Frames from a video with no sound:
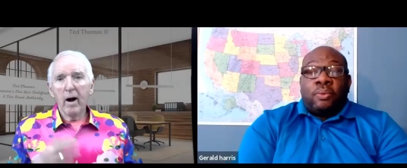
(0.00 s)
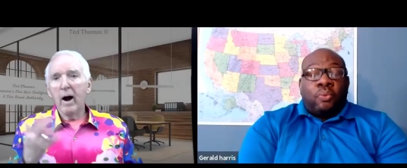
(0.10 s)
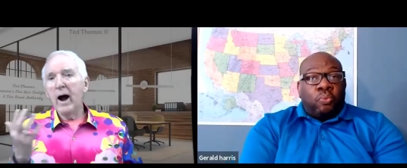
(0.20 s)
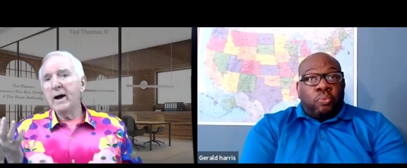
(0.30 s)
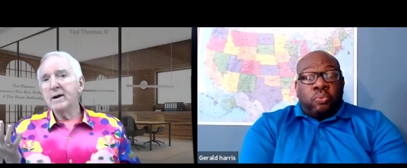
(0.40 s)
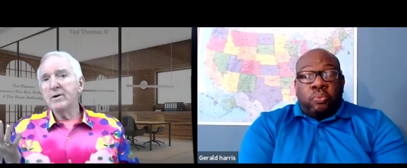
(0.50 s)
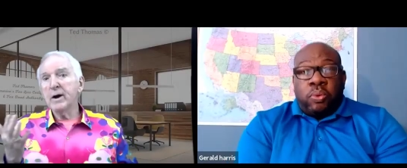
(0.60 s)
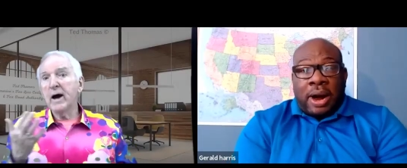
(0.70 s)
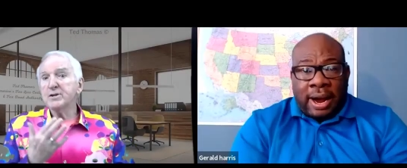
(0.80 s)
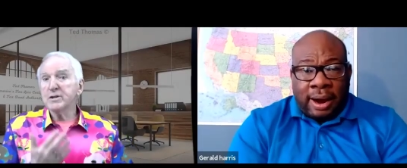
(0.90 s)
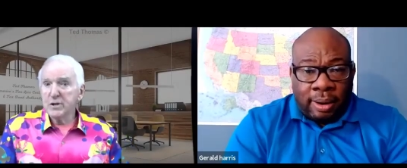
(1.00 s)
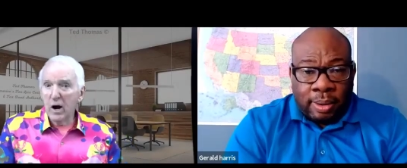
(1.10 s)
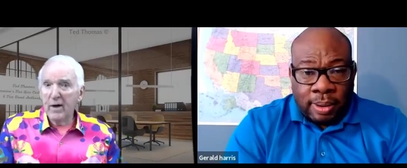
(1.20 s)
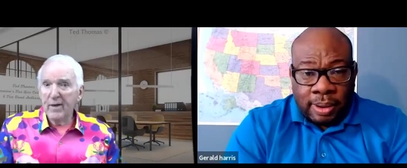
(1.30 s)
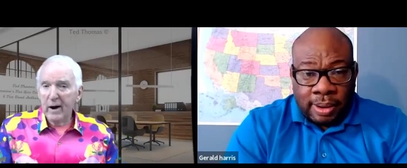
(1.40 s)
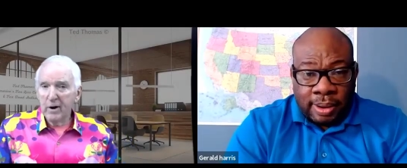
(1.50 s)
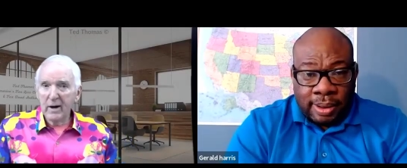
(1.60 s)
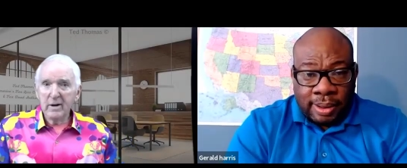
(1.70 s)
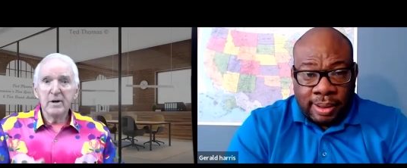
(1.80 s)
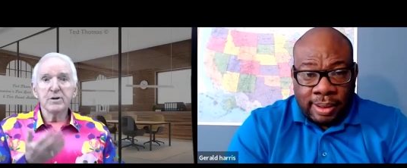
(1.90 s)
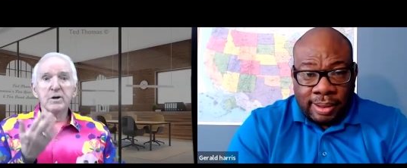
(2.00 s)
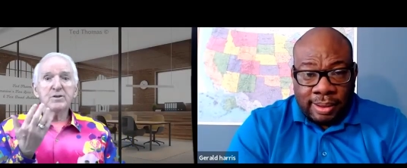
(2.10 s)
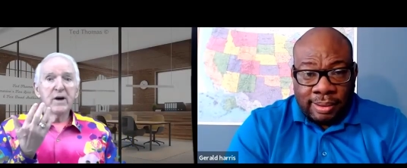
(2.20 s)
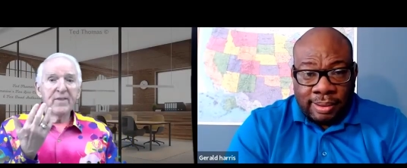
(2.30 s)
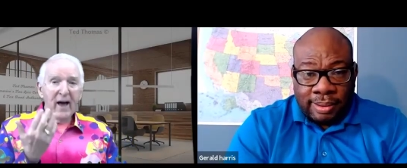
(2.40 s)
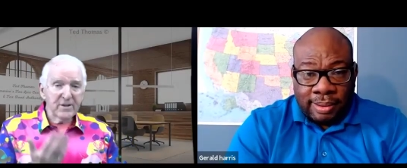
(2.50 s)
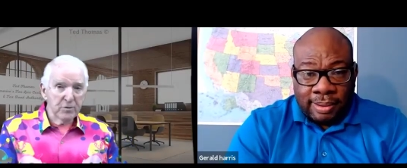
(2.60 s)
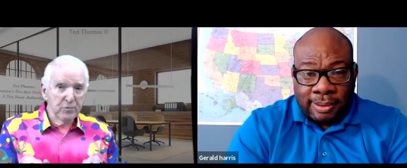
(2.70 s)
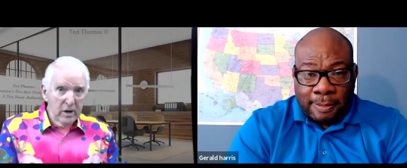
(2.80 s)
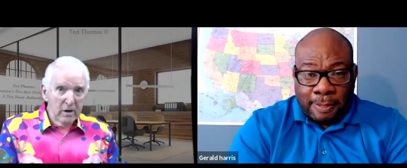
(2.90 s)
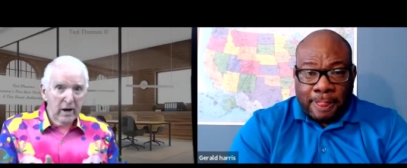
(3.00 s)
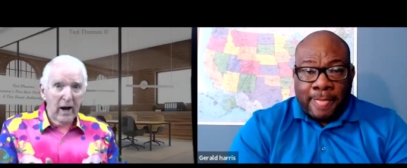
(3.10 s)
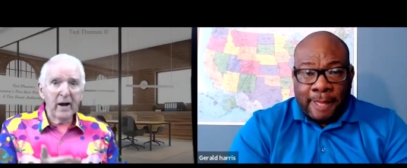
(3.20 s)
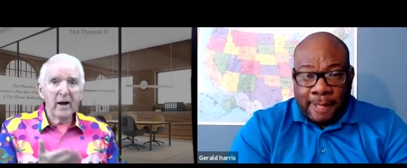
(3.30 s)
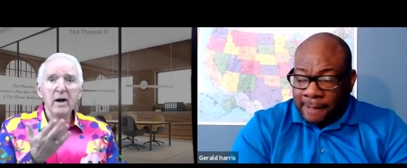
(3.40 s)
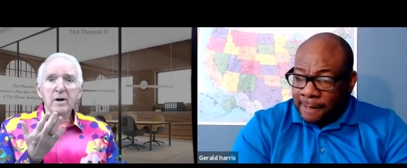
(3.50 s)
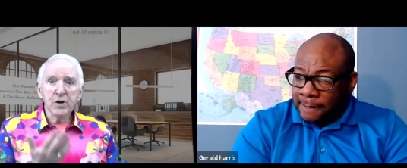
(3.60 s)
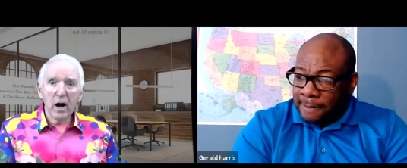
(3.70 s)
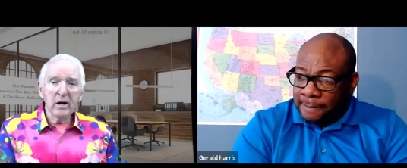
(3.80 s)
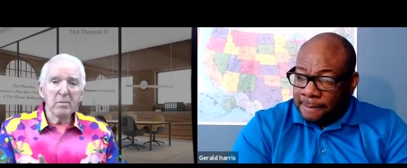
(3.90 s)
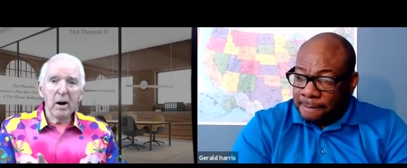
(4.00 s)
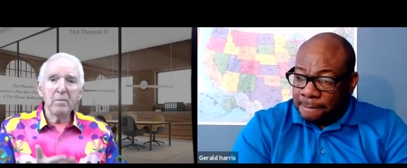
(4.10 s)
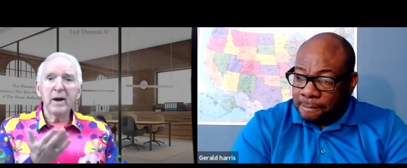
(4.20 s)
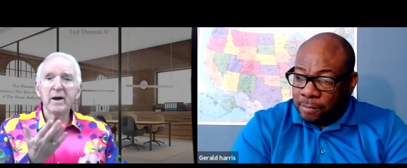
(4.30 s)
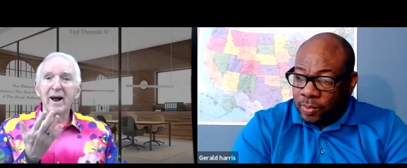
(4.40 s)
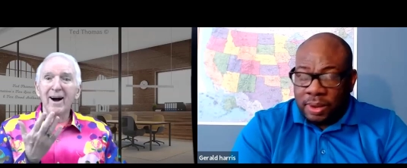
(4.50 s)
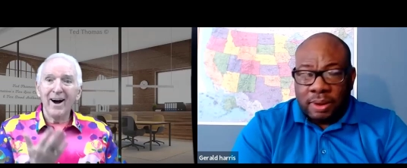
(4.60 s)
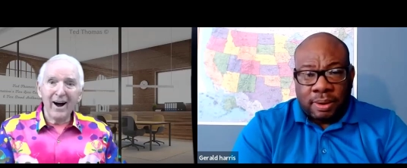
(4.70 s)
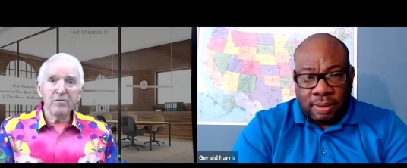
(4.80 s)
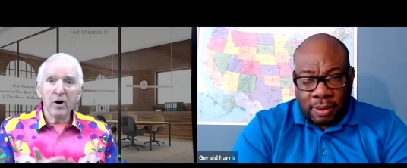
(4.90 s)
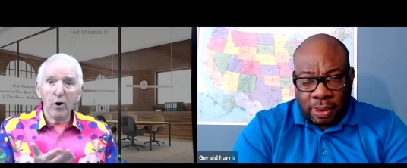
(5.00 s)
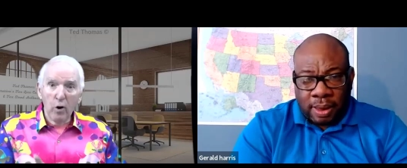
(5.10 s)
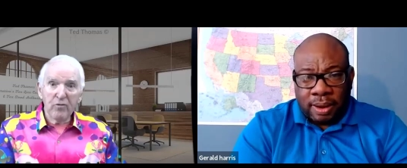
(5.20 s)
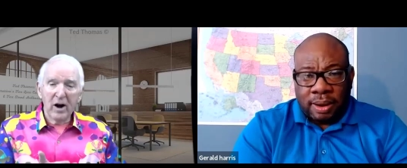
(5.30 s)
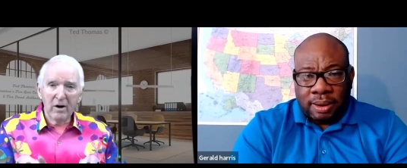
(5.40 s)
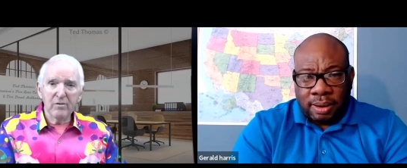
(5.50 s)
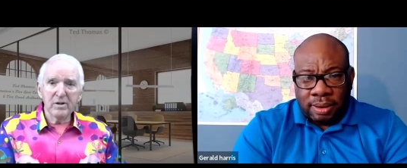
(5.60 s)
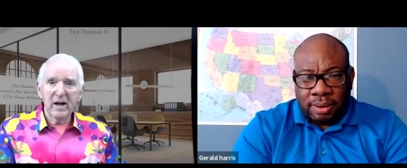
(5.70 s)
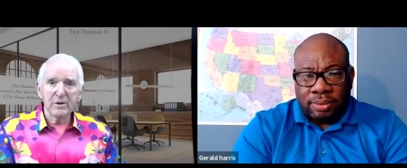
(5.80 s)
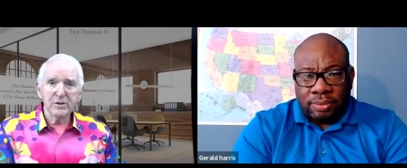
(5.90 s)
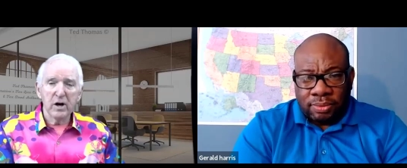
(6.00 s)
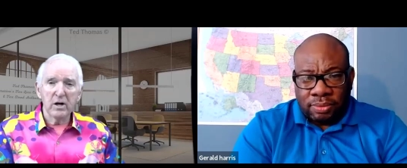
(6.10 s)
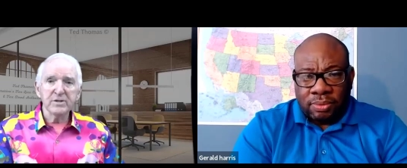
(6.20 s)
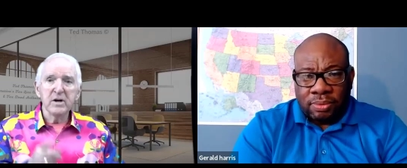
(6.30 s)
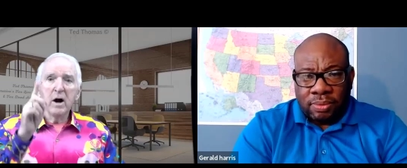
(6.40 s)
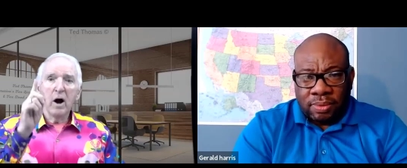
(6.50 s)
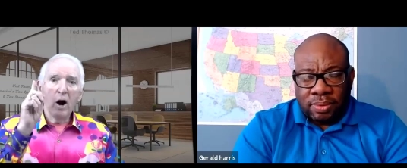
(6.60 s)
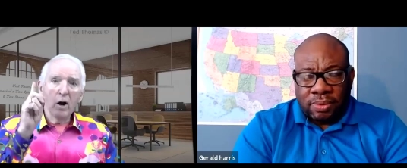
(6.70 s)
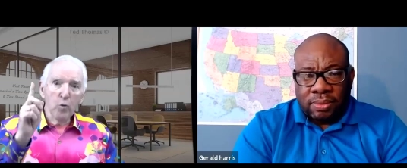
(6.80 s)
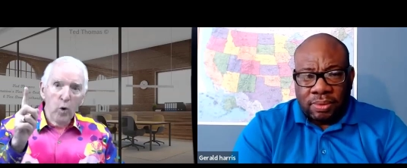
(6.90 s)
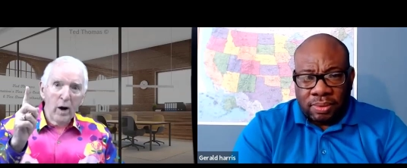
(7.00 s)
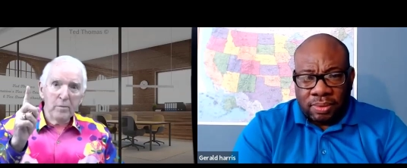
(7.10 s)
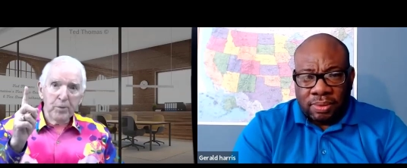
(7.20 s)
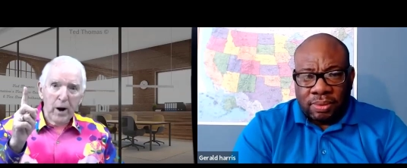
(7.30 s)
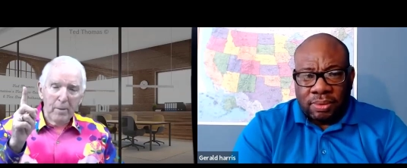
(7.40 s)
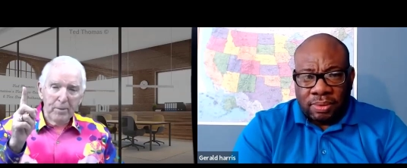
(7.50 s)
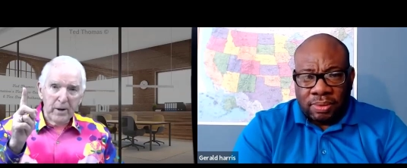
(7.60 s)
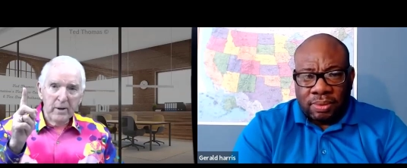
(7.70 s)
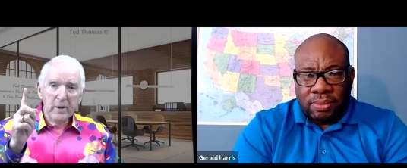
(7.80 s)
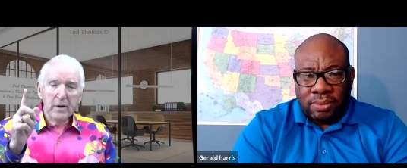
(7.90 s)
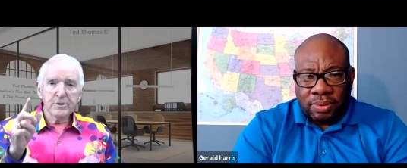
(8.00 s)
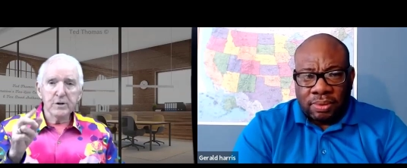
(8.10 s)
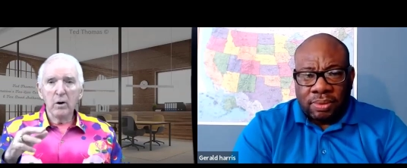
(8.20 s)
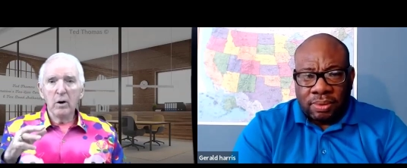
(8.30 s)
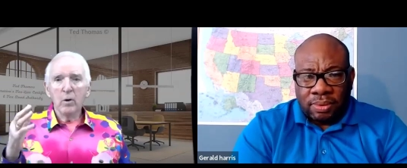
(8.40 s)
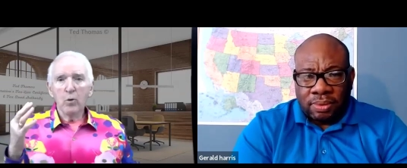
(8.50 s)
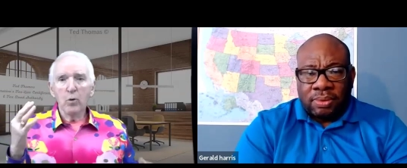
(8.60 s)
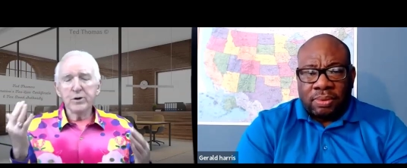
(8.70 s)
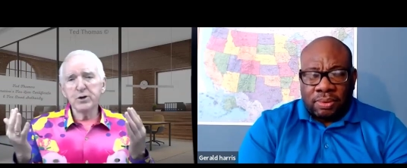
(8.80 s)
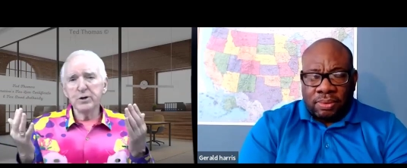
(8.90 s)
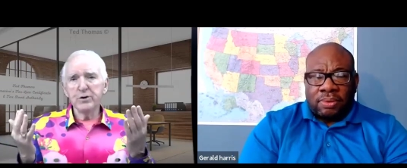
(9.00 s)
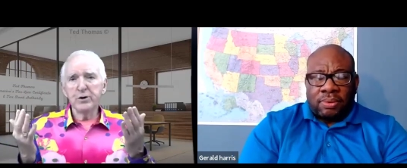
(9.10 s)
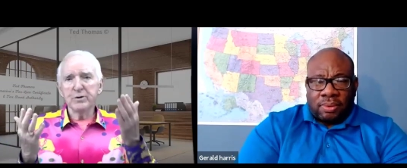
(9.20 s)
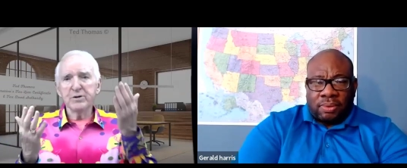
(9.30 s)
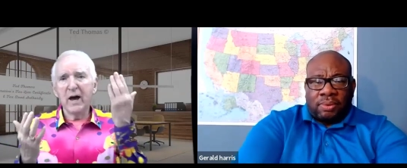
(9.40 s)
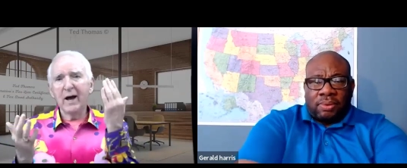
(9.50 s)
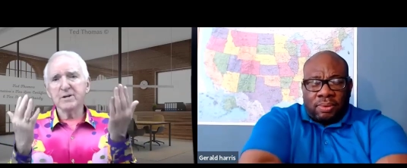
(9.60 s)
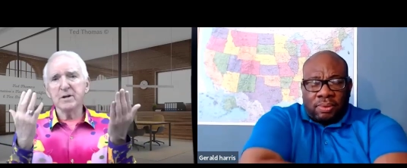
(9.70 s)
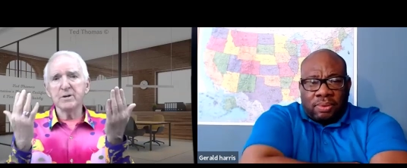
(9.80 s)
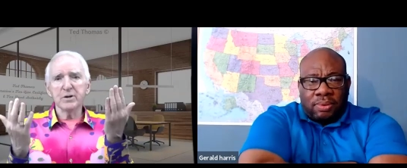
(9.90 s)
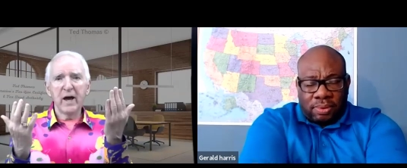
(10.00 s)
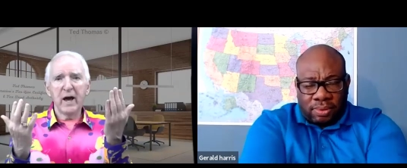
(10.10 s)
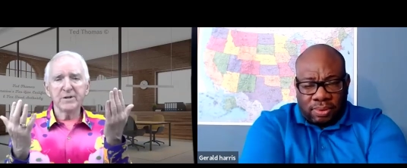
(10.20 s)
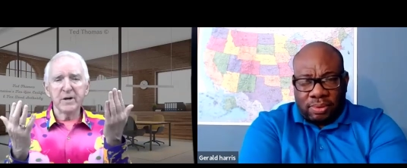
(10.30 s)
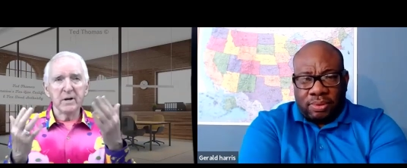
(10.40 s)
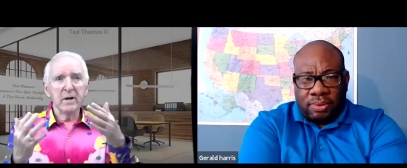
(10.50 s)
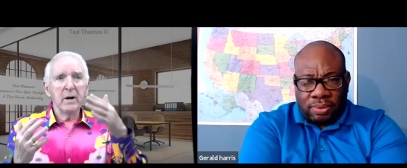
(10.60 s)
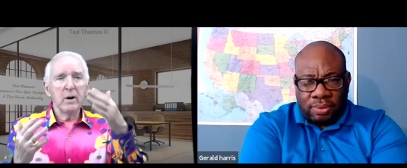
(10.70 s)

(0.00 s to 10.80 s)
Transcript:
Speaker 1: All right, now you guys just saw that, right? So you said that's a real guy talking about making a hundred over a hundred thousand dollars on one property. So what should you do? Tax liens or tax deed?